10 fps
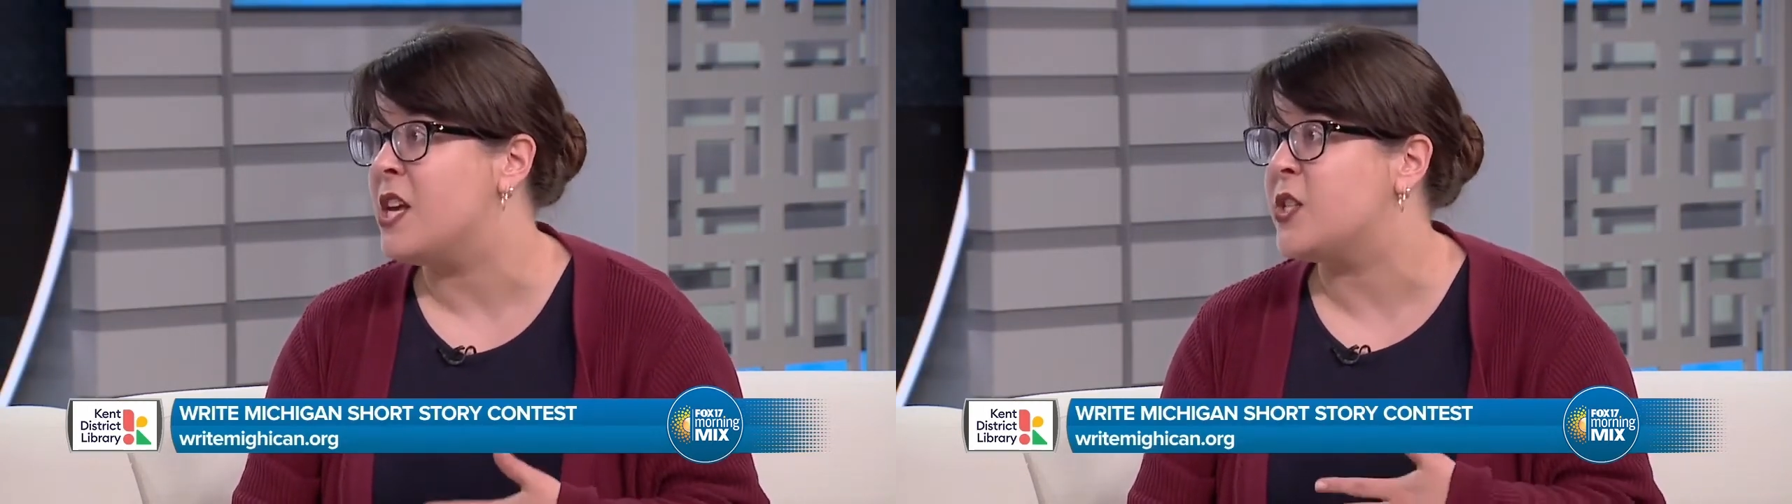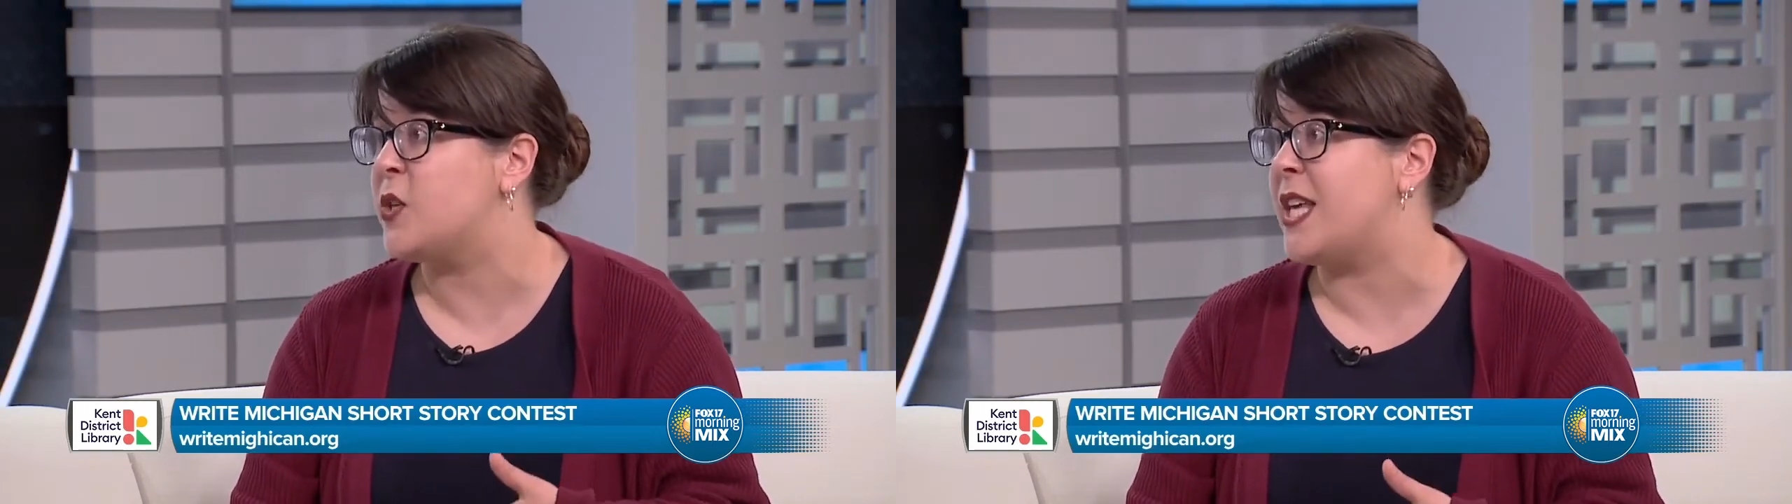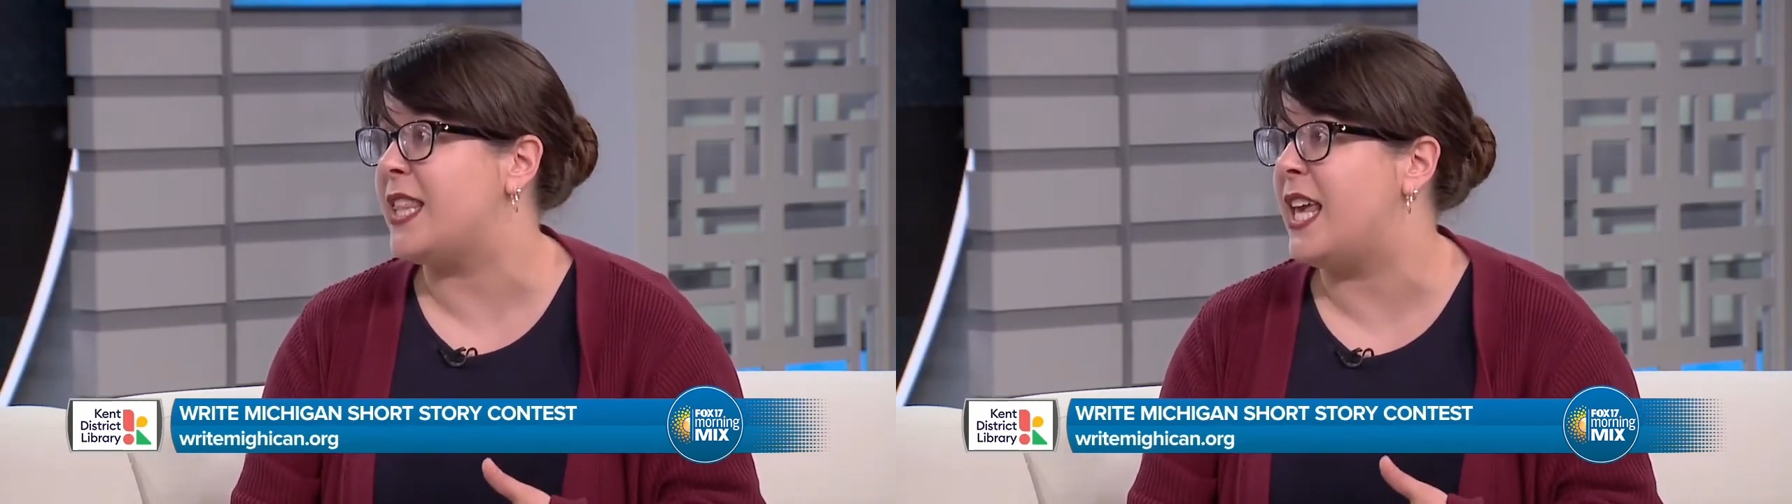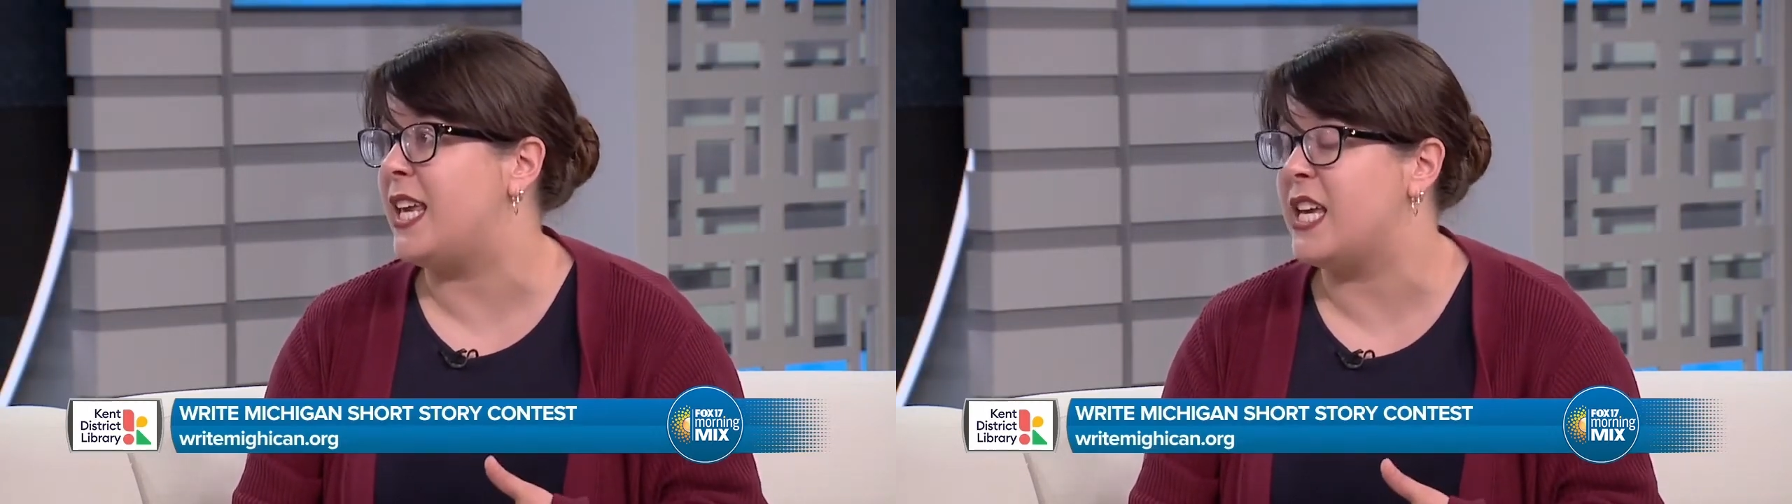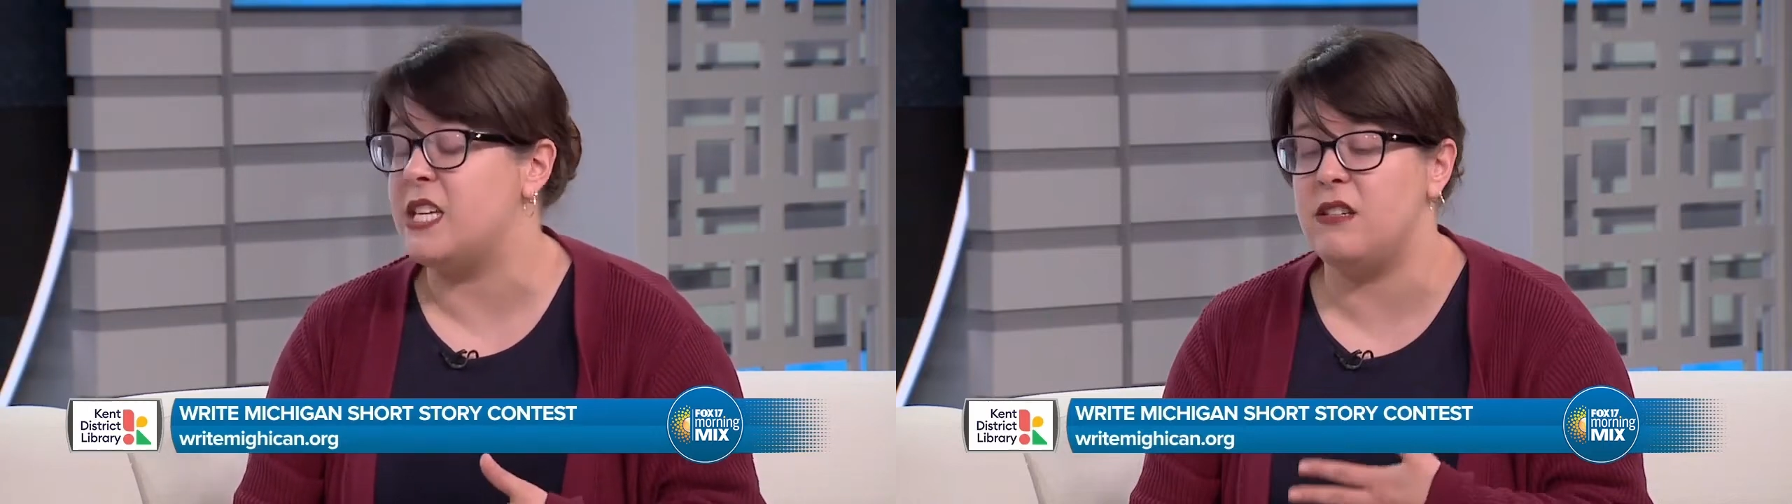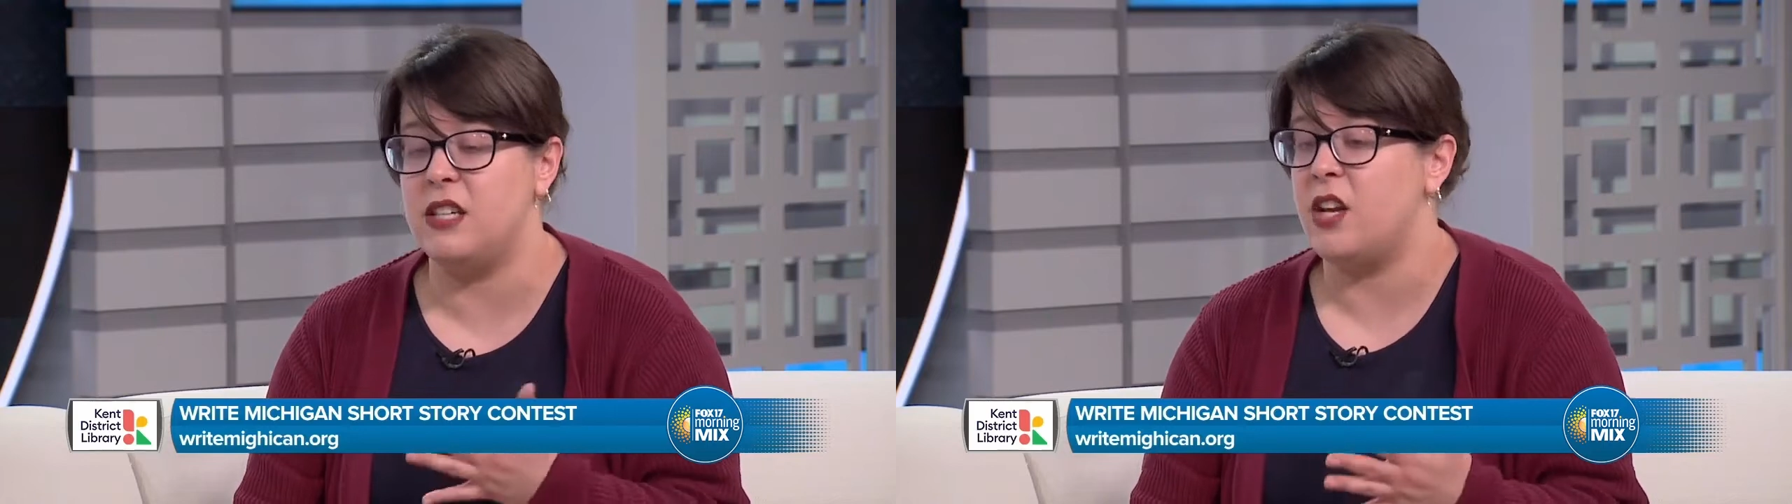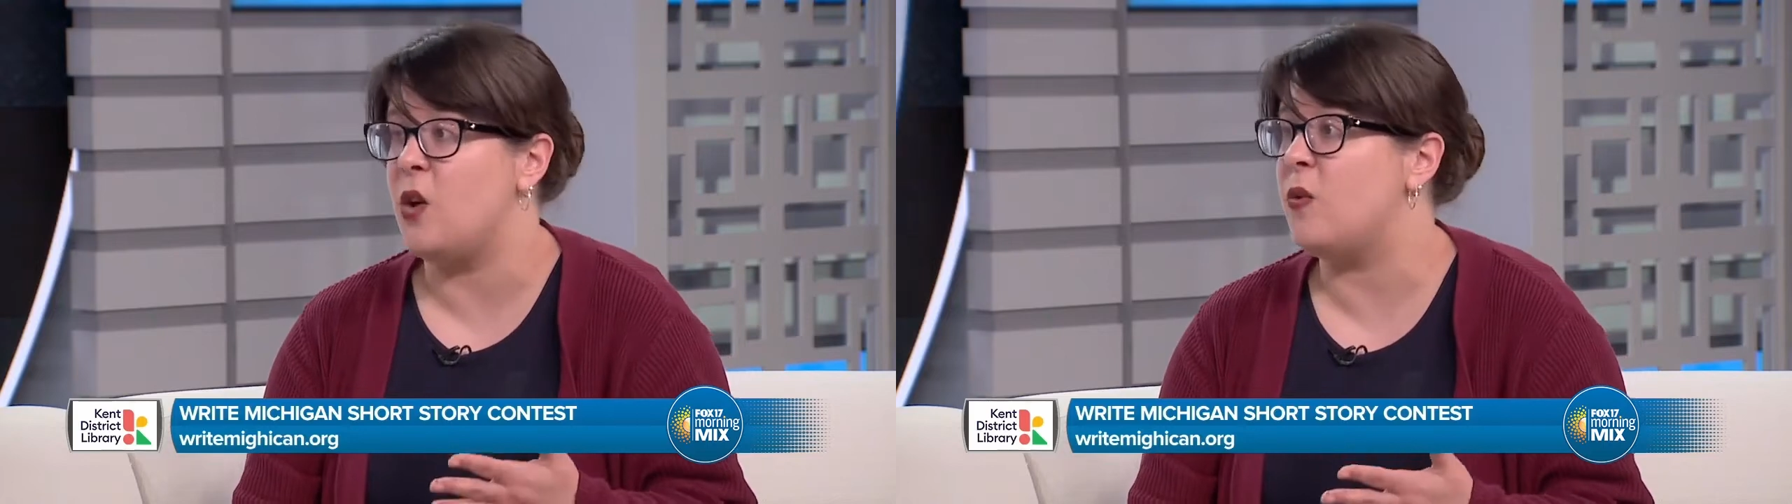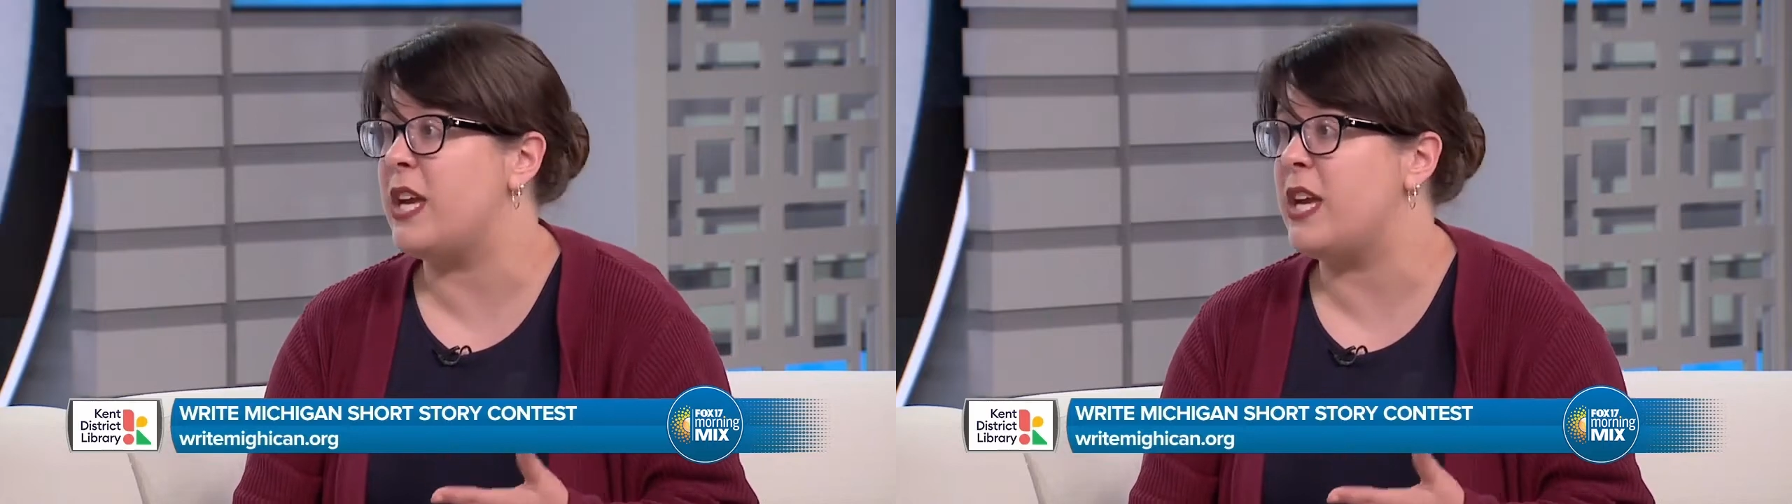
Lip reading: so that they can, you know,